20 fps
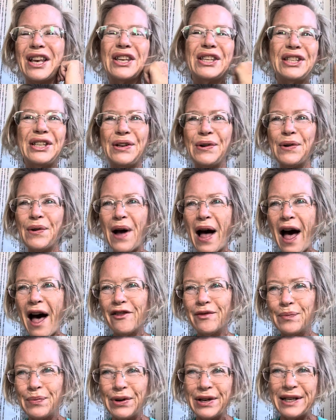Do you
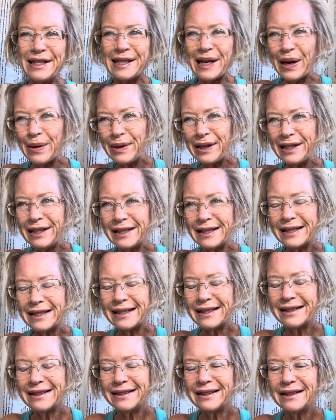have prediabetes,
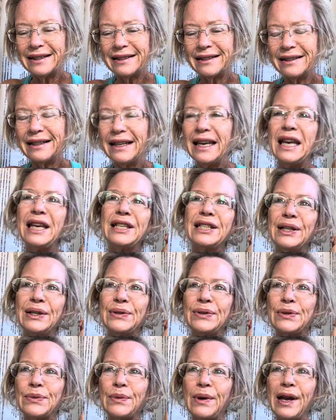need to
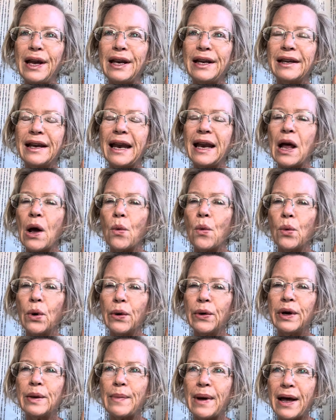lose weight, and are
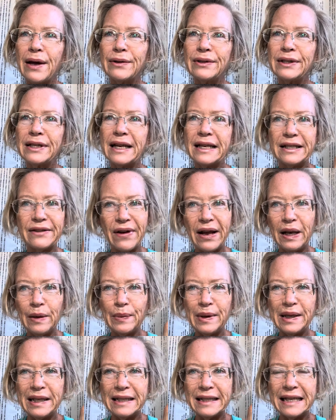worried about
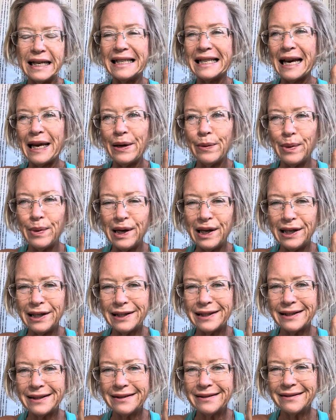developing
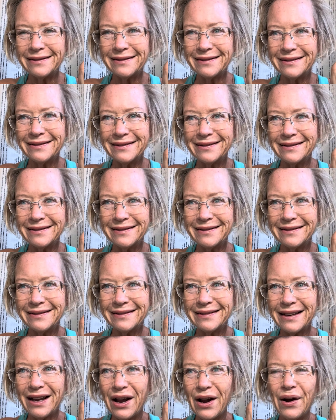diabetes?
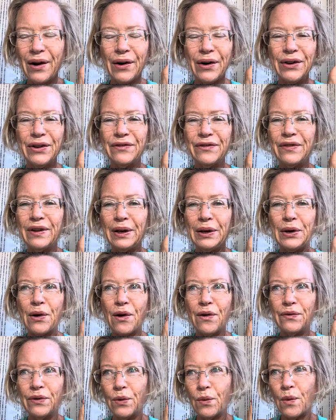Are you feeling
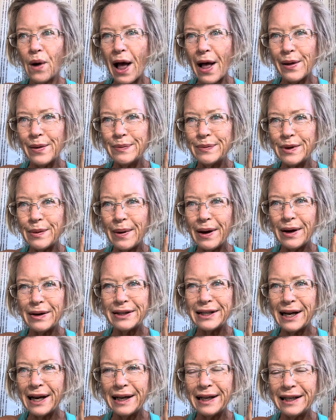overwhelmed about
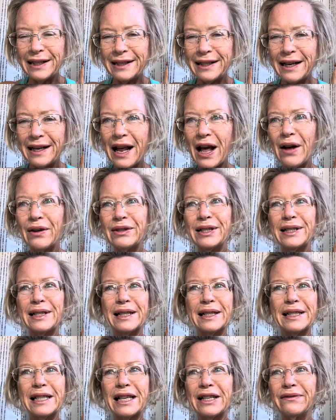dieting and how to
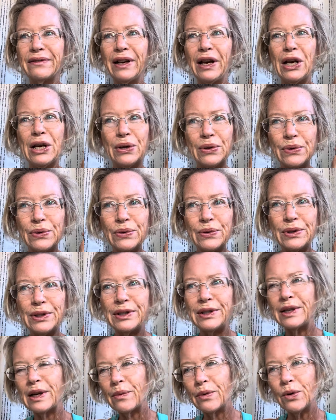successfully lose
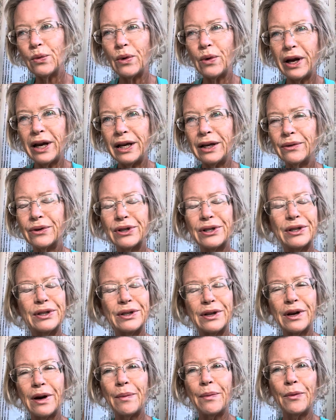stubborn weight or
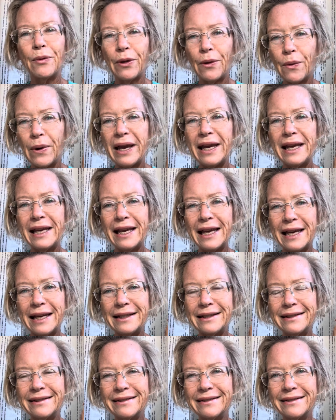stop with a weight gain?